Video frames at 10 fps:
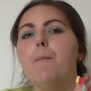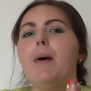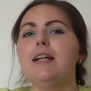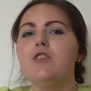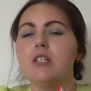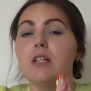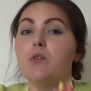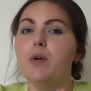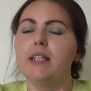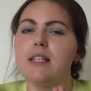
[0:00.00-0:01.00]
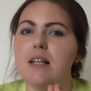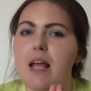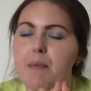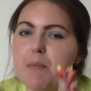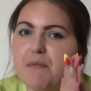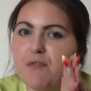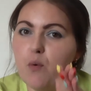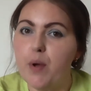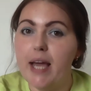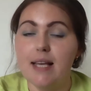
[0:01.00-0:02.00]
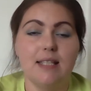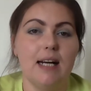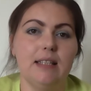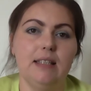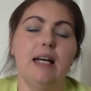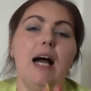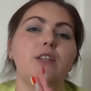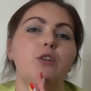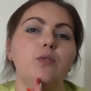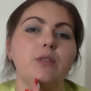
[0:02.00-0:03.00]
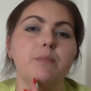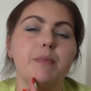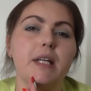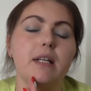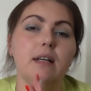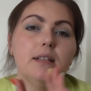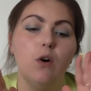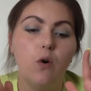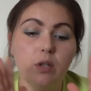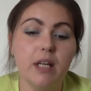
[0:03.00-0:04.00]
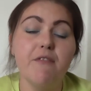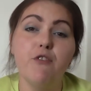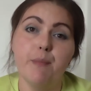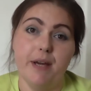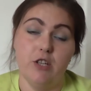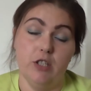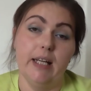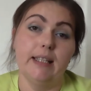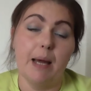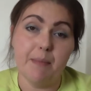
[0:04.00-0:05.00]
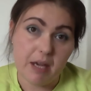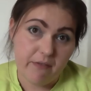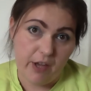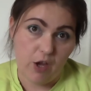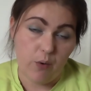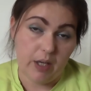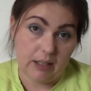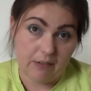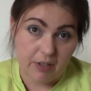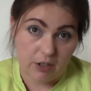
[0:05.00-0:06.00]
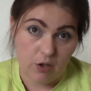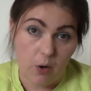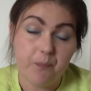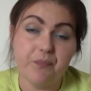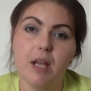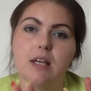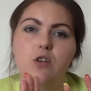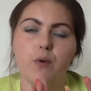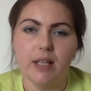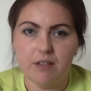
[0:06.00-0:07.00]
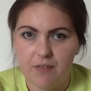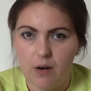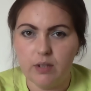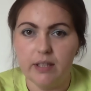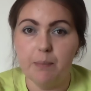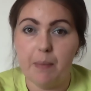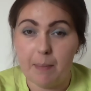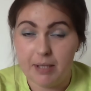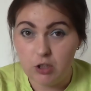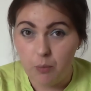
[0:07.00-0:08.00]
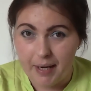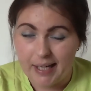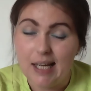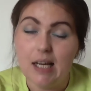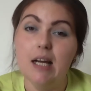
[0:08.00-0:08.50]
But just a quick disclaimer before we get started, I don't mean all the information that I'm giving you in the video is already found in the public domain.